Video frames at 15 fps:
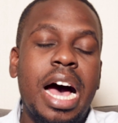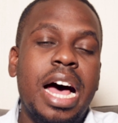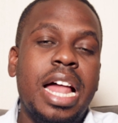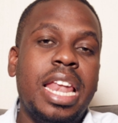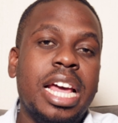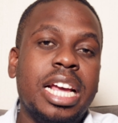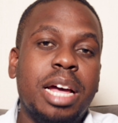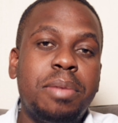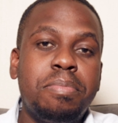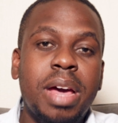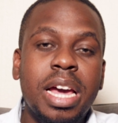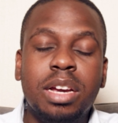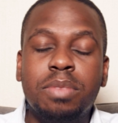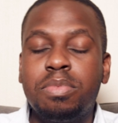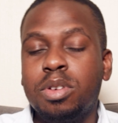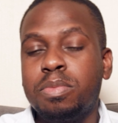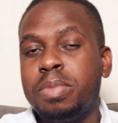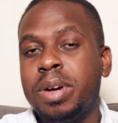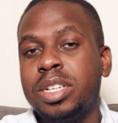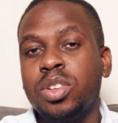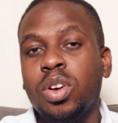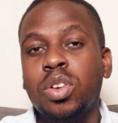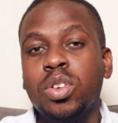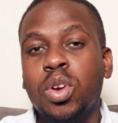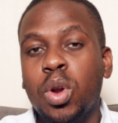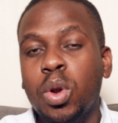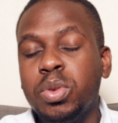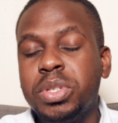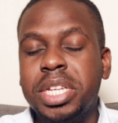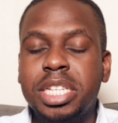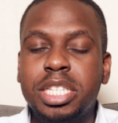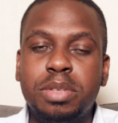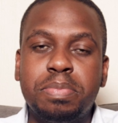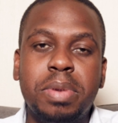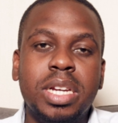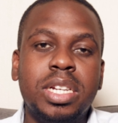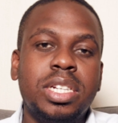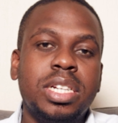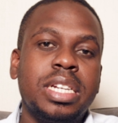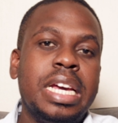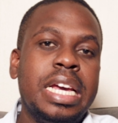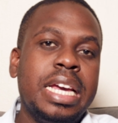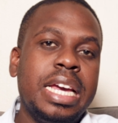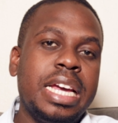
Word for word: uh, like a MacBook, but on closer inspection